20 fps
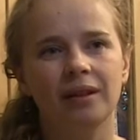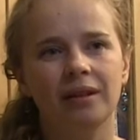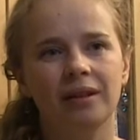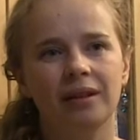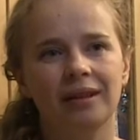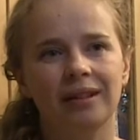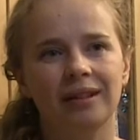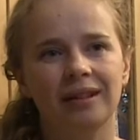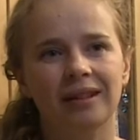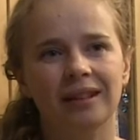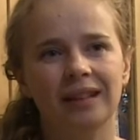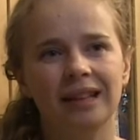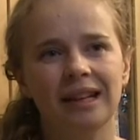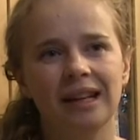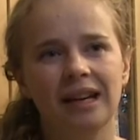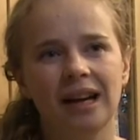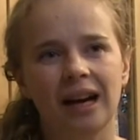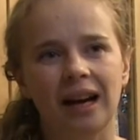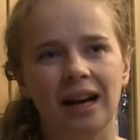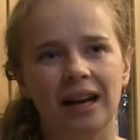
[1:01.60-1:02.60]
I
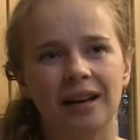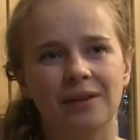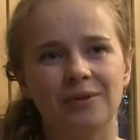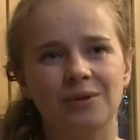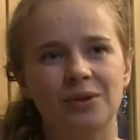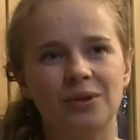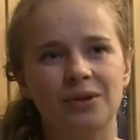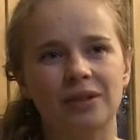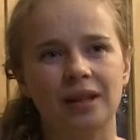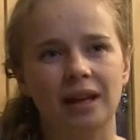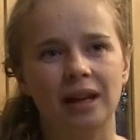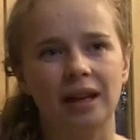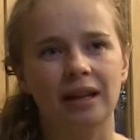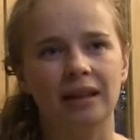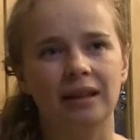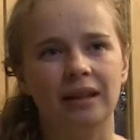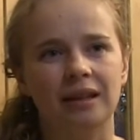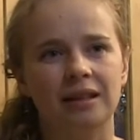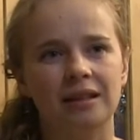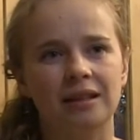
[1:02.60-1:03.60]
have to say
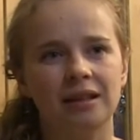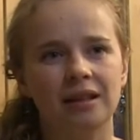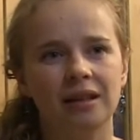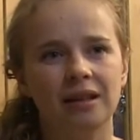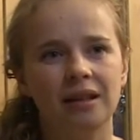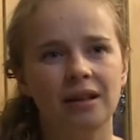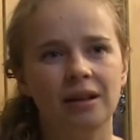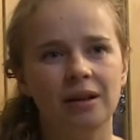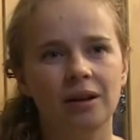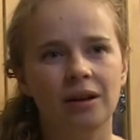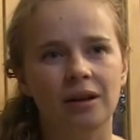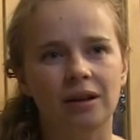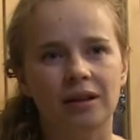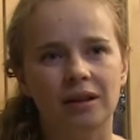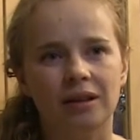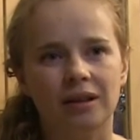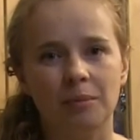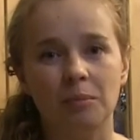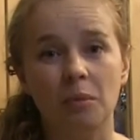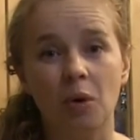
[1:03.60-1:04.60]
that
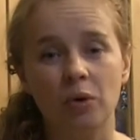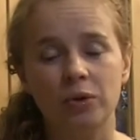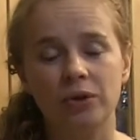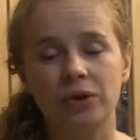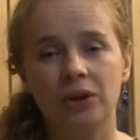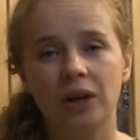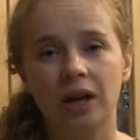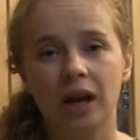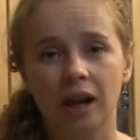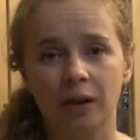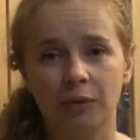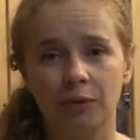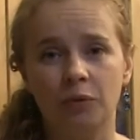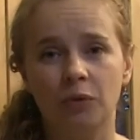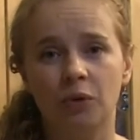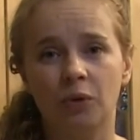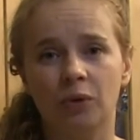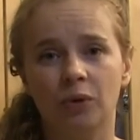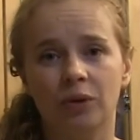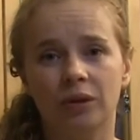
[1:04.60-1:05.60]
the most
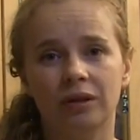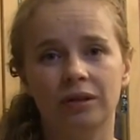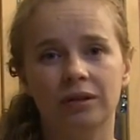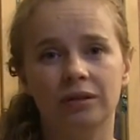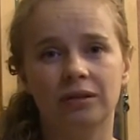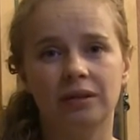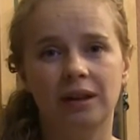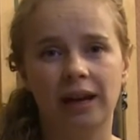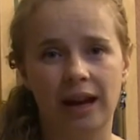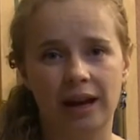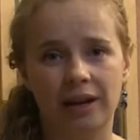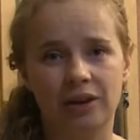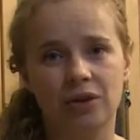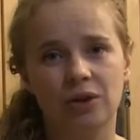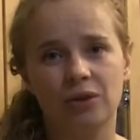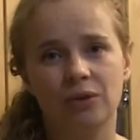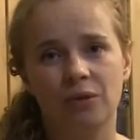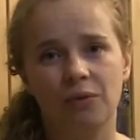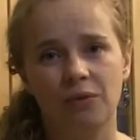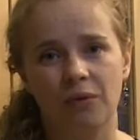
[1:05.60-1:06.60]
helpful
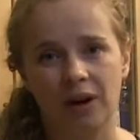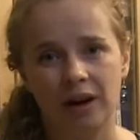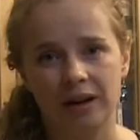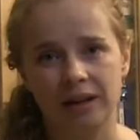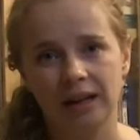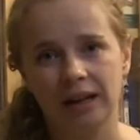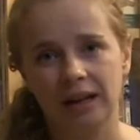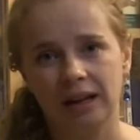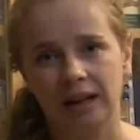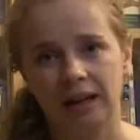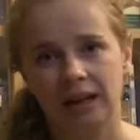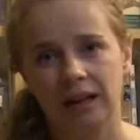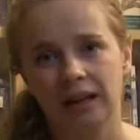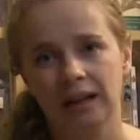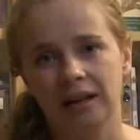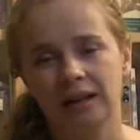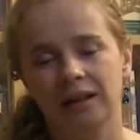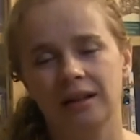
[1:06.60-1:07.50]
action of Arnica,